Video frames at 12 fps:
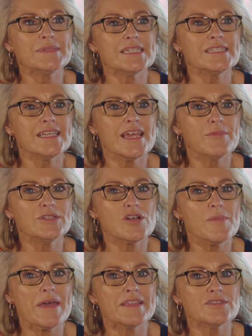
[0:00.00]
MDC, and we
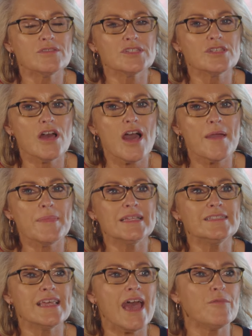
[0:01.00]
talk about this all the time,
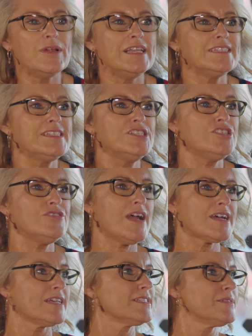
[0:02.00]
is that we listen to
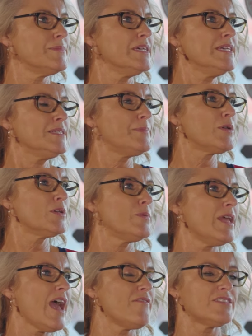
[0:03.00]
our customers because
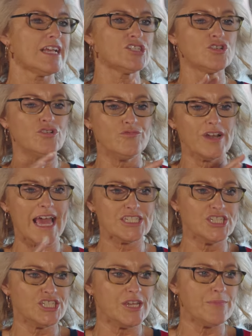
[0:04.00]
we have such a good
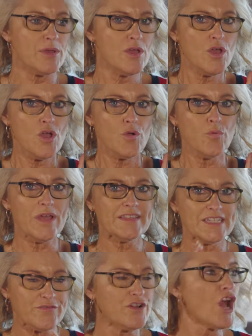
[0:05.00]
relationship
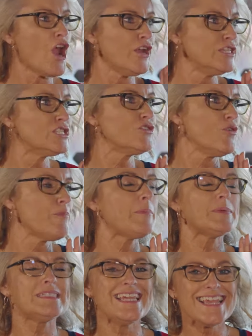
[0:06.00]
with different owners group,
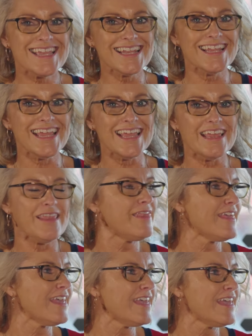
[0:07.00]
but particularly
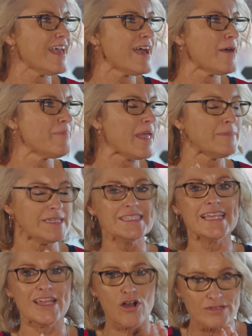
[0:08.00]
the
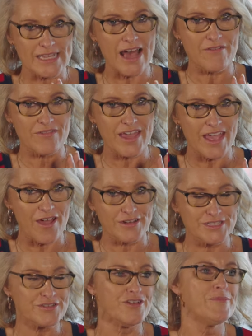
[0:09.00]
MDC Oz RV
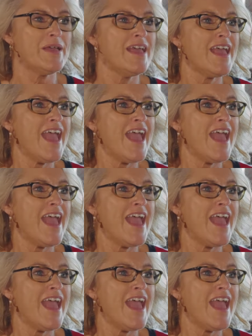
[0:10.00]
owners group,